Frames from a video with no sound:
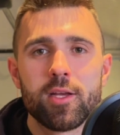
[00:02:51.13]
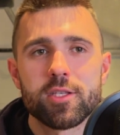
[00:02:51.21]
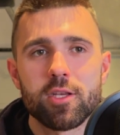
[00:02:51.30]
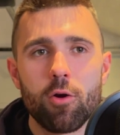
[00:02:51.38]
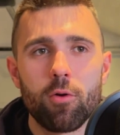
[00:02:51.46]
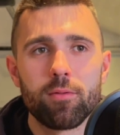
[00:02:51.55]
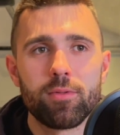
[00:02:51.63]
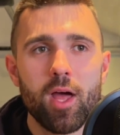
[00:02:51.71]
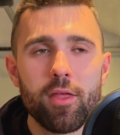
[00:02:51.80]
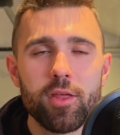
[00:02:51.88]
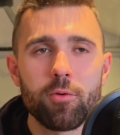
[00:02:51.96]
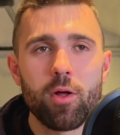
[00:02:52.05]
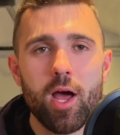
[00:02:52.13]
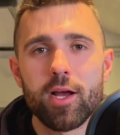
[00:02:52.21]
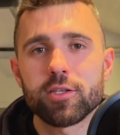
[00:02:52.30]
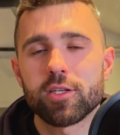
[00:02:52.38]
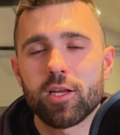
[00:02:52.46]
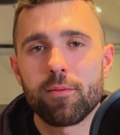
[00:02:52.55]
So nothing will
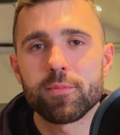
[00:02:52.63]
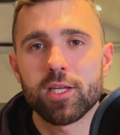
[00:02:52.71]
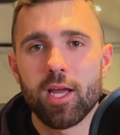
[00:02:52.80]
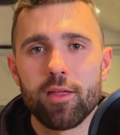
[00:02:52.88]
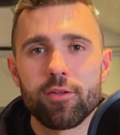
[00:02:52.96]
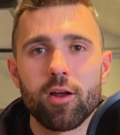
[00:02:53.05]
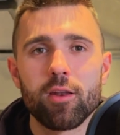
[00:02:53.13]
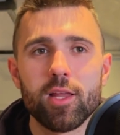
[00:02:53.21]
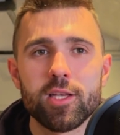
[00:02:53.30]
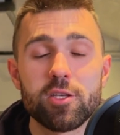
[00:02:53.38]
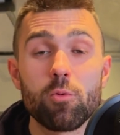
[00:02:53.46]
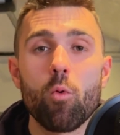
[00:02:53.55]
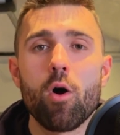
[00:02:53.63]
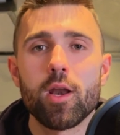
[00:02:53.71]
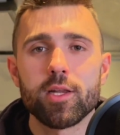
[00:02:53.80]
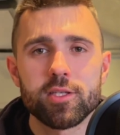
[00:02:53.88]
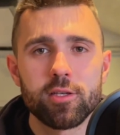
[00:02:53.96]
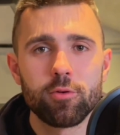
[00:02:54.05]
actually come together unless you
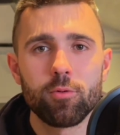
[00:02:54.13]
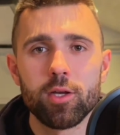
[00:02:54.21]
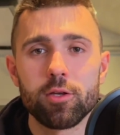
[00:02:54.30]
want it to,